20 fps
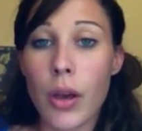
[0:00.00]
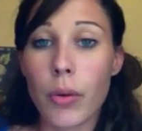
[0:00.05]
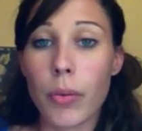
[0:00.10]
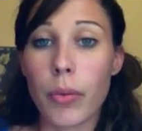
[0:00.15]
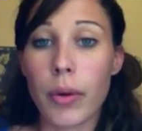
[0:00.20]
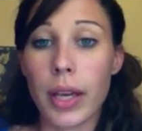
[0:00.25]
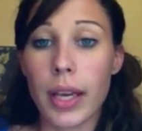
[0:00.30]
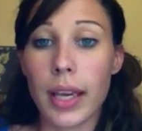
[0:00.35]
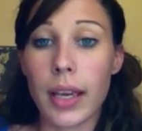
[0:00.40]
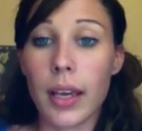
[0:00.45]

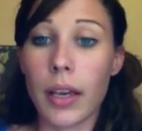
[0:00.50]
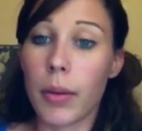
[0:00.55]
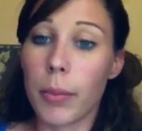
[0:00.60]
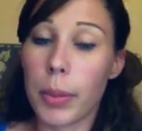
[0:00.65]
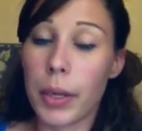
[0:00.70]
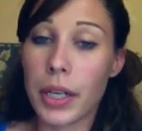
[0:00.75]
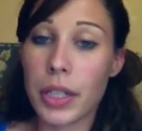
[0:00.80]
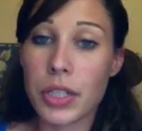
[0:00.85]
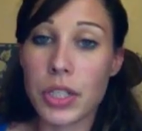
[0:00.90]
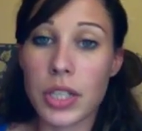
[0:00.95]
We
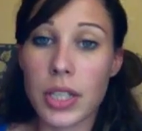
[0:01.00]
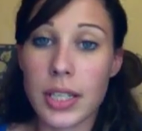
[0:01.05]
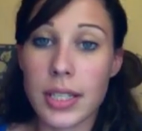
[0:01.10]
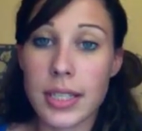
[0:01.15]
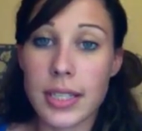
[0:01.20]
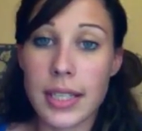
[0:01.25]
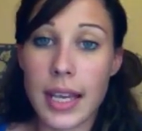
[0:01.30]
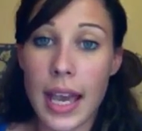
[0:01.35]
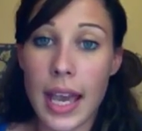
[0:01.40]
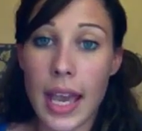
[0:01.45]

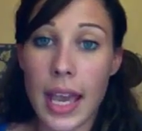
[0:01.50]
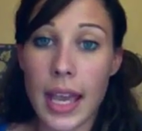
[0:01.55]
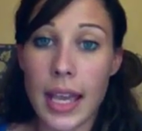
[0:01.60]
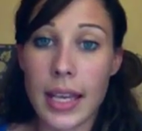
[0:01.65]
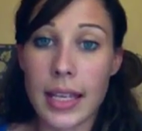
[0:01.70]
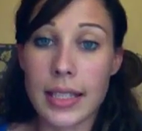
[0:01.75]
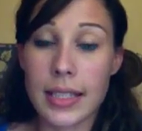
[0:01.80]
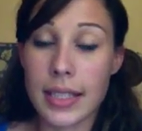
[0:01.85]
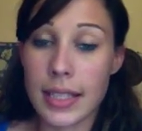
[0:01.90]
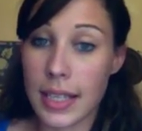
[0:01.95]
purchased
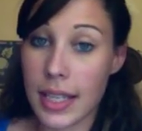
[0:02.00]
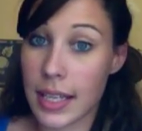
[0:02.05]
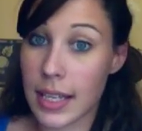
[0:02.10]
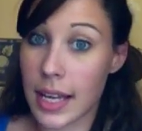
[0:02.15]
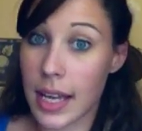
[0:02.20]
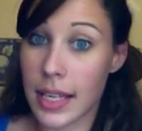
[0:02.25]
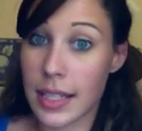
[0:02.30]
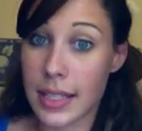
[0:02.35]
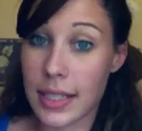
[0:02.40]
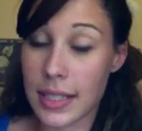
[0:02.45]
a
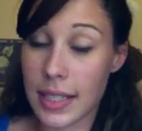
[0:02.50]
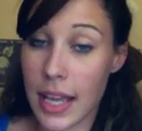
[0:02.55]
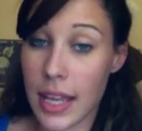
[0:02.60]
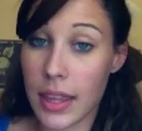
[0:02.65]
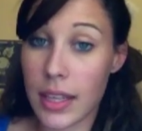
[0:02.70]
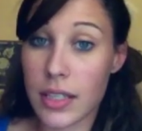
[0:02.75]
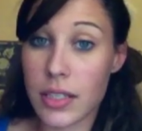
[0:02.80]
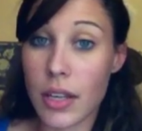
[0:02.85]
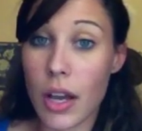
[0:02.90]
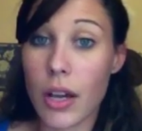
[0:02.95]

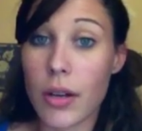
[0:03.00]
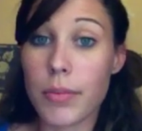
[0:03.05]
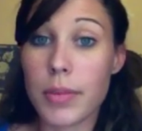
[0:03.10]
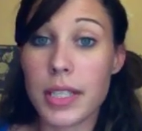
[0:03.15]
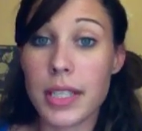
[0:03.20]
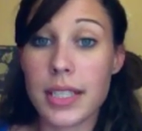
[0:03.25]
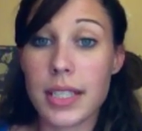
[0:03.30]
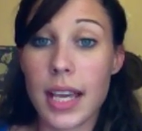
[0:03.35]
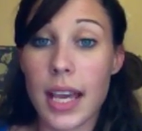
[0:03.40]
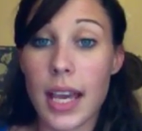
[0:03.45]
stethoscope
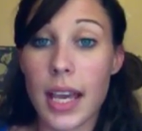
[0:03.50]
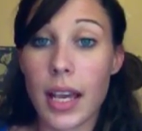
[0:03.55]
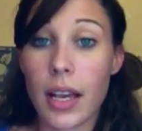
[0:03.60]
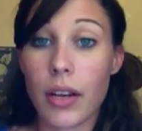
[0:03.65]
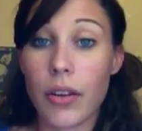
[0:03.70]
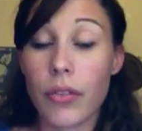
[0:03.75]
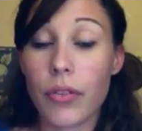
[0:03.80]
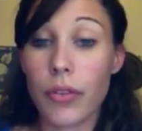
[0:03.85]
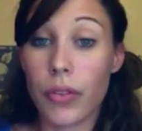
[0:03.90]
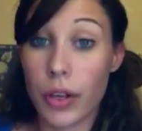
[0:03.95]

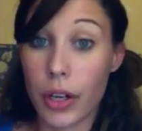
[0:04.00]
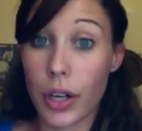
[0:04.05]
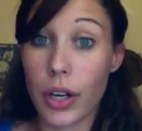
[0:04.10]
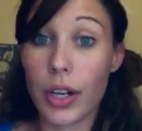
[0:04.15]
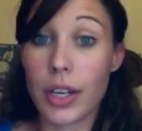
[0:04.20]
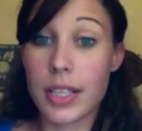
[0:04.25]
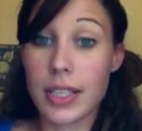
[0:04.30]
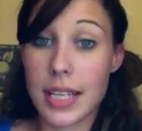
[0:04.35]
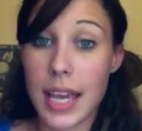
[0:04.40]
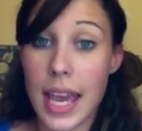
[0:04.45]
for
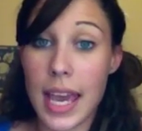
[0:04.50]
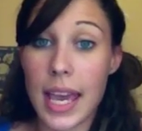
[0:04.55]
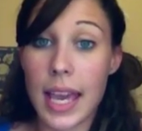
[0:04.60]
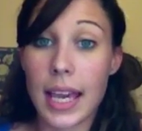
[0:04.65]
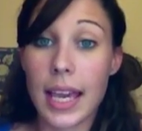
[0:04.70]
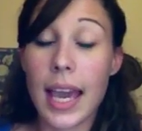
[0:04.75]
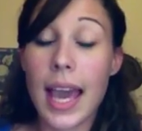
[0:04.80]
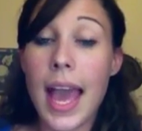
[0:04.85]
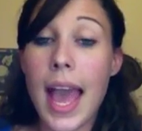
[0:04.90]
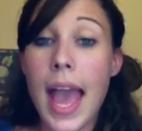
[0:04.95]
her to
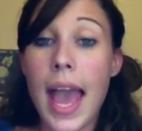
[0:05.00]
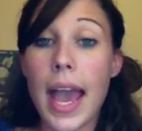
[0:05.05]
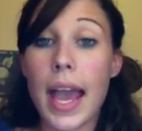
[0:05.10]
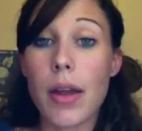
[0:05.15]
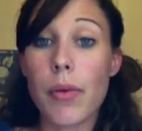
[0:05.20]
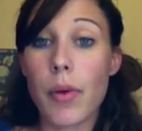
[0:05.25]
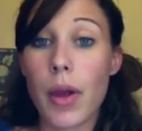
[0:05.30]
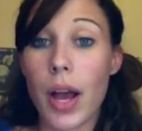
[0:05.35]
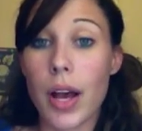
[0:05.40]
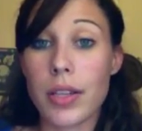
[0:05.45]
take,
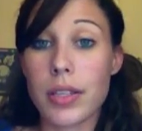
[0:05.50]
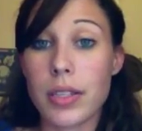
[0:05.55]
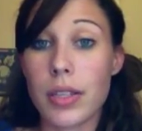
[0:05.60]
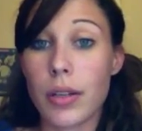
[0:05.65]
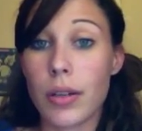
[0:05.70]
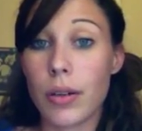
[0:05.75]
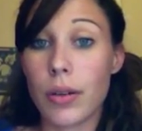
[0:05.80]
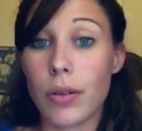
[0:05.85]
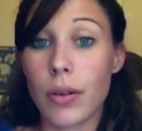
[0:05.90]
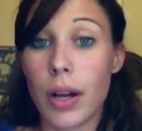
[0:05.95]
and we
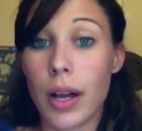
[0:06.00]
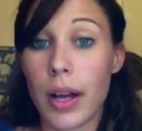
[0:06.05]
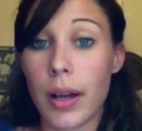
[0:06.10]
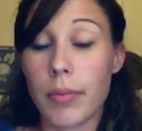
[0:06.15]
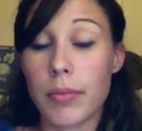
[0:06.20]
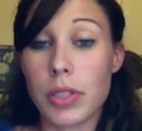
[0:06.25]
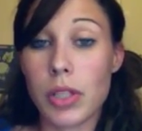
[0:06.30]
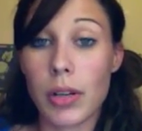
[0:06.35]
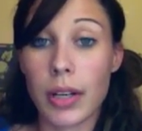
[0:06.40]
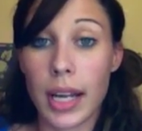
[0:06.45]
also
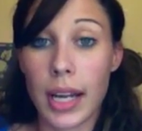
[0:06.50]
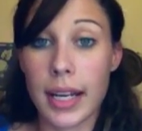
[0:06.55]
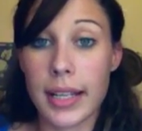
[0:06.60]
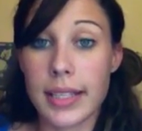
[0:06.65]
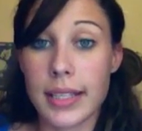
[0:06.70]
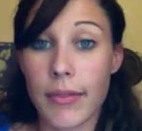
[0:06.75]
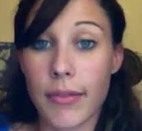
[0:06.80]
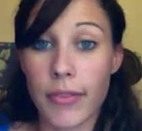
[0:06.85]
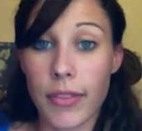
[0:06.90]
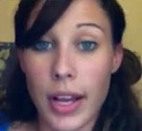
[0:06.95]

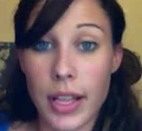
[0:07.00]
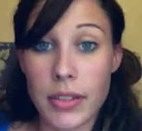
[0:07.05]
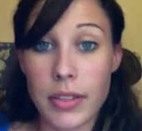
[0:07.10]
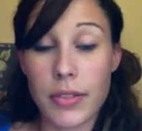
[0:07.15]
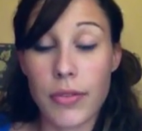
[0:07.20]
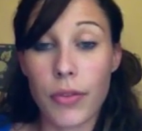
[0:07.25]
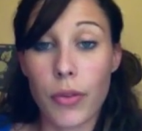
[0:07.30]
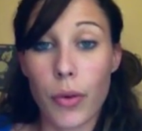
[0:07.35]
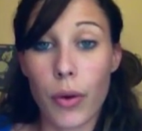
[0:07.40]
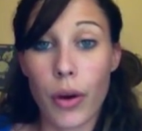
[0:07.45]
donated some
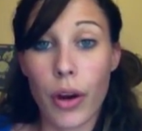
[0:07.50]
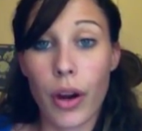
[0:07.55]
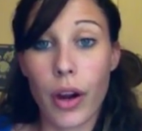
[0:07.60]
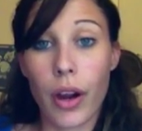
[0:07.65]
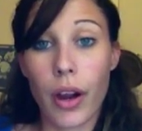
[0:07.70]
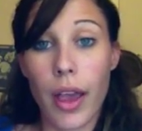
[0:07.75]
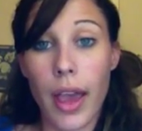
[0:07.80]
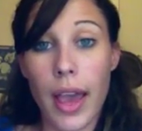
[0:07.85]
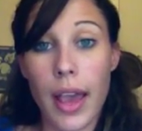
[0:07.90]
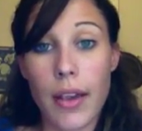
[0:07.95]
funds
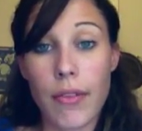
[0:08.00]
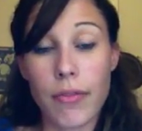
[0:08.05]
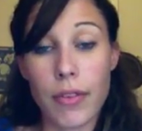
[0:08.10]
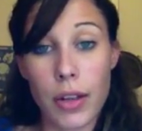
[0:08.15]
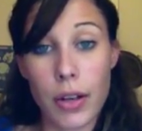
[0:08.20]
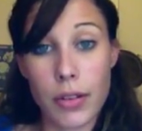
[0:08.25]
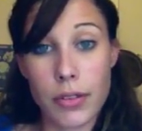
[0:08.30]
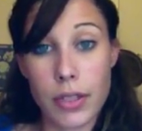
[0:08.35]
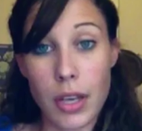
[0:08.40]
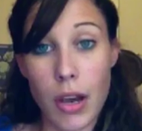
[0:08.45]
for a
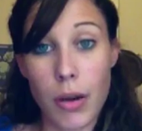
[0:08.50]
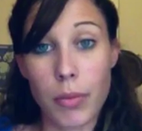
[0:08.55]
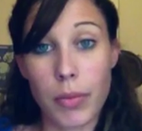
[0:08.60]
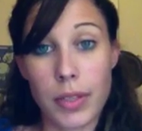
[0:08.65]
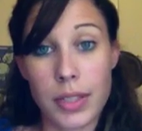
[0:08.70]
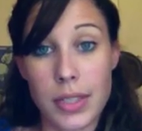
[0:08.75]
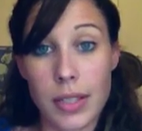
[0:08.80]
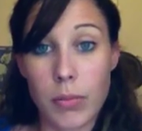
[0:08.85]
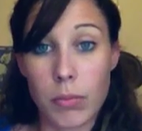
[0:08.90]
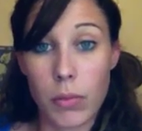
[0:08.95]
fetoscope
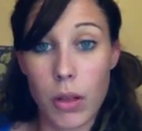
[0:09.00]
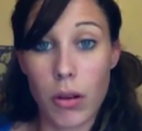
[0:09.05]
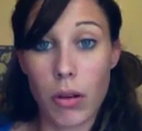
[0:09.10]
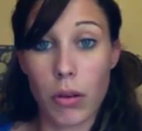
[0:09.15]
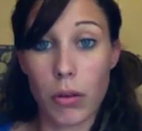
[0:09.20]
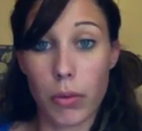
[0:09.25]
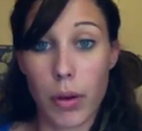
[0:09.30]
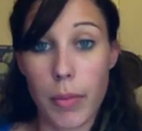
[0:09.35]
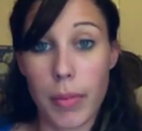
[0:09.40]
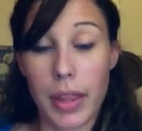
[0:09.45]
with some
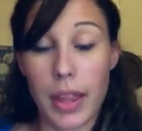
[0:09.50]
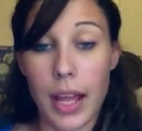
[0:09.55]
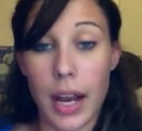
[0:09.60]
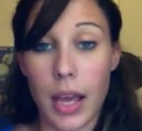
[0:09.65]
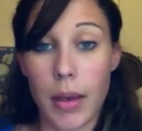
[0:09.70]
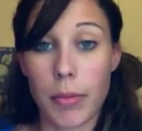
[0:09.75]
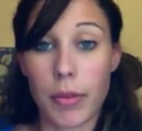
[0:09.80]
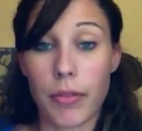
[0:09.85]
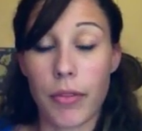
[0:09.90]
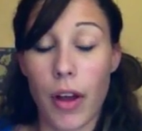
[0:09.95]
local women that
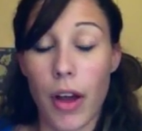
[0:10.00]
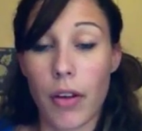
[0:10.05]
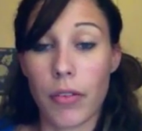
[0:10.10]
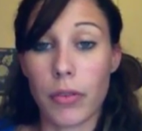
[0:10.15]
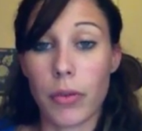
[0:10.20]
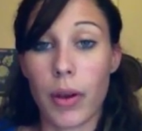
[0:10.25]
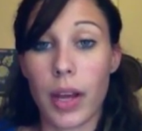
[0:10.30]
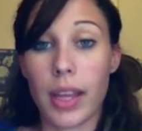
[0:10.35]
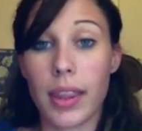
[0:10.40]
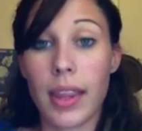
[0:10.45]
I'm
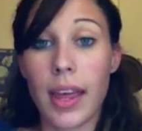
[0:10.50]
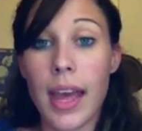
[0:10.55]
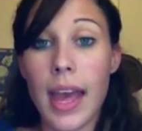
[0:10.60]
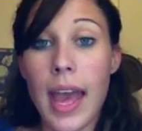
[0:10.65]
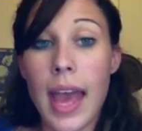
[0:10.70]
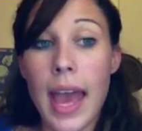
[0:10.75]
involved with.